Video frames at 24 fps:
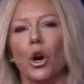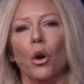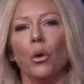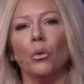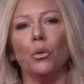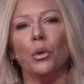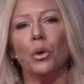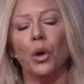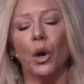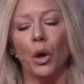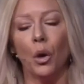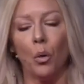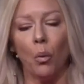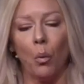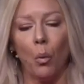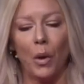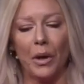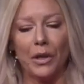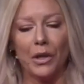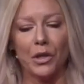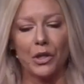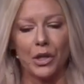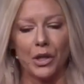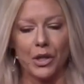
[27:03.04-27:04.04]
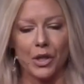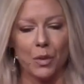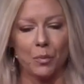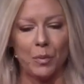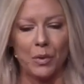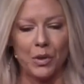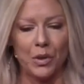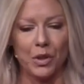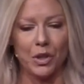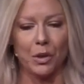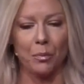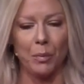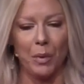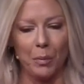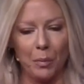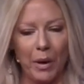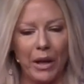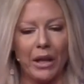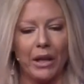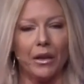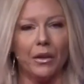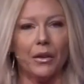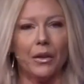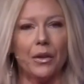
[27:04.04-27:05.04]
don't know what adjustments to be
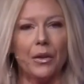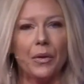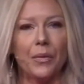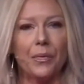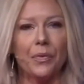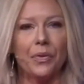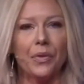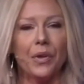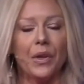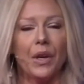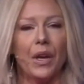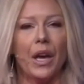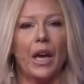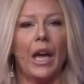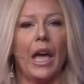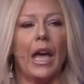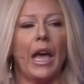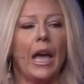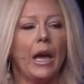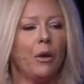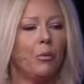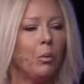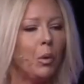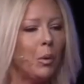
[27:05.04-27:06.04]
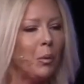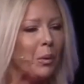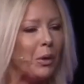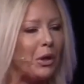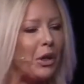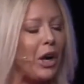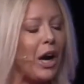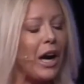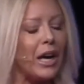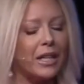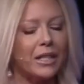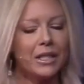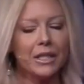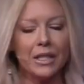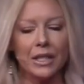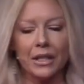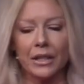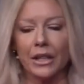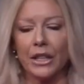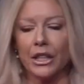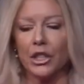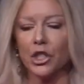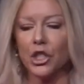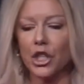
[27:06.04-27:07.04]
made. And when we're
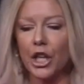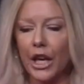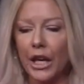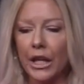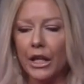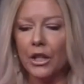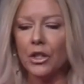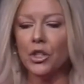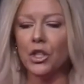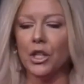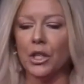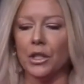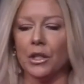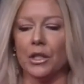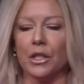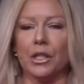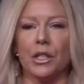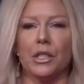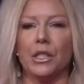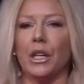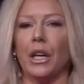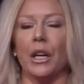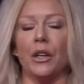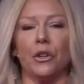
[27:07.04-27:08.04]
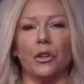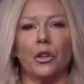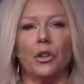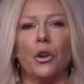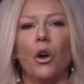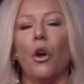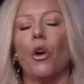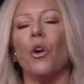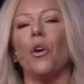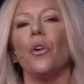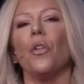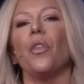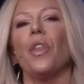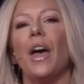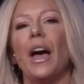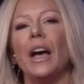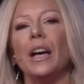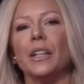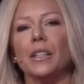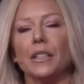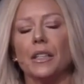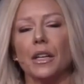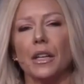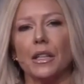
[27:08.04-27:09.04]
constantly changing the standard, all
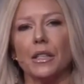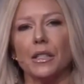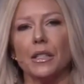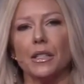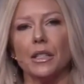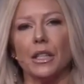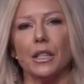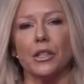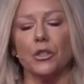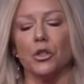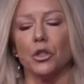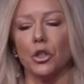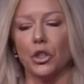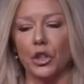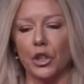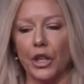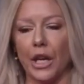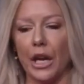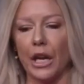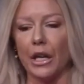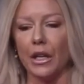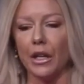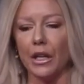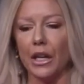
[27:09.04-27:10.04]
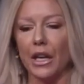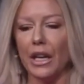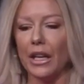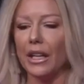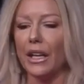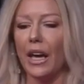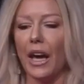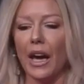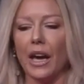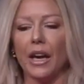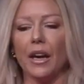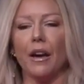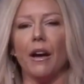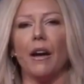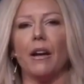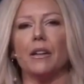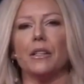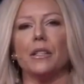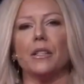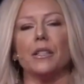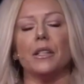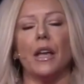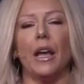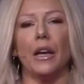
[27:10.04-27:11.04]
that does is create
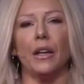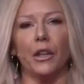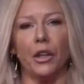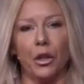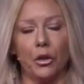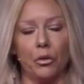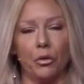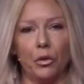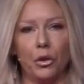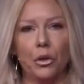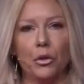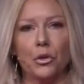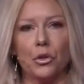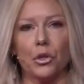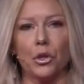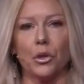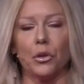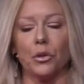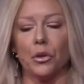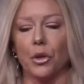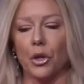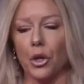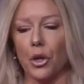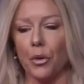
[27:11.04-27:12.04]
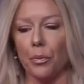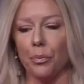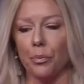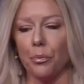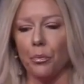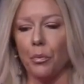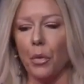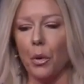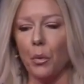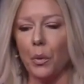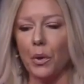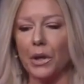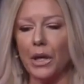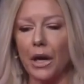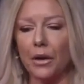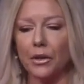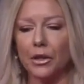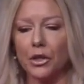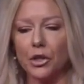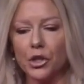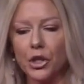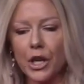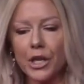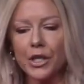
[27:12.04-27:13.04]
chaos and confusion. But
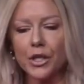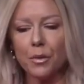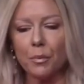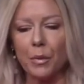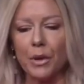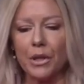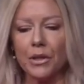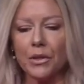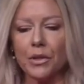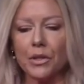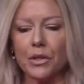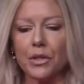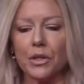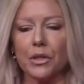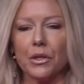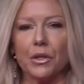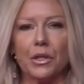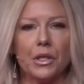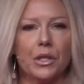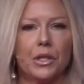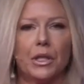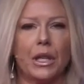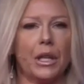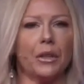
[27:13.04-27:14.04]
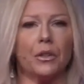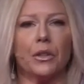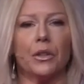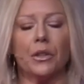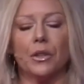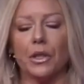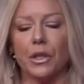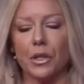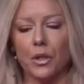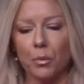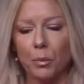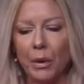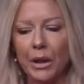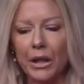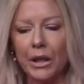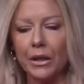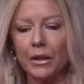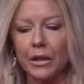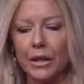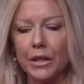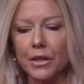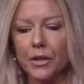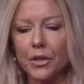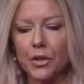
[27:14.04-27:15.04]
without adjustments, the standard is
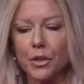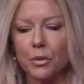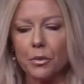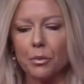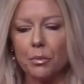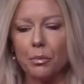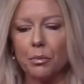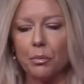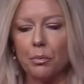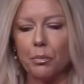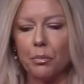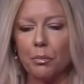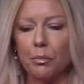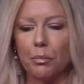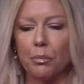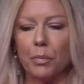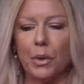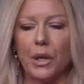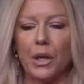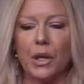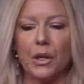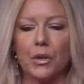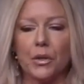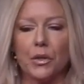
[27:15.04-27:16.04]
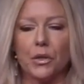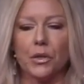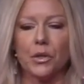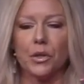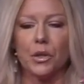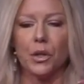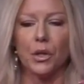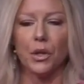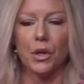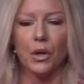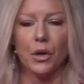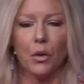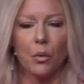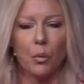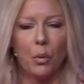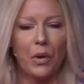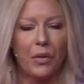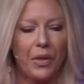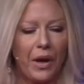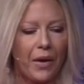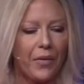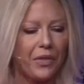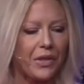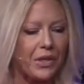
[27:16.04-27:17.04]
meaningless, because
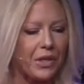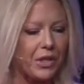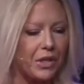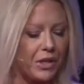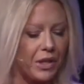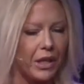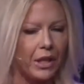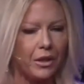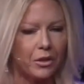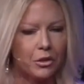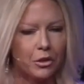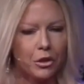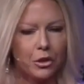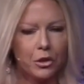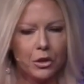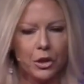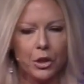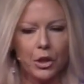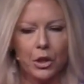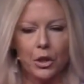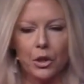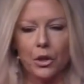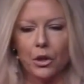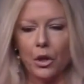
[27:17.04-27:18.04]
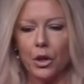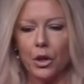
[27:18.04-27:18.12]
without the standard